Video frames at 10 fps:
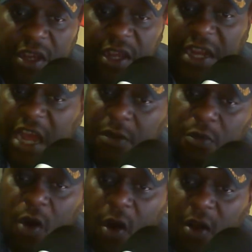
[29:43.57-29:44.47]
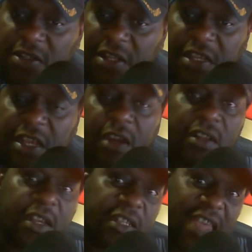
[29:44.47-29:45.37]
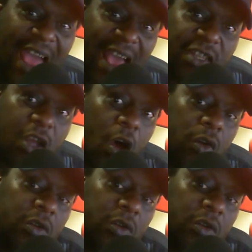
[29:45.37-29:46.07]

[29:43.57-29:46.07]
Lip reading: an item costs and then calculate tax on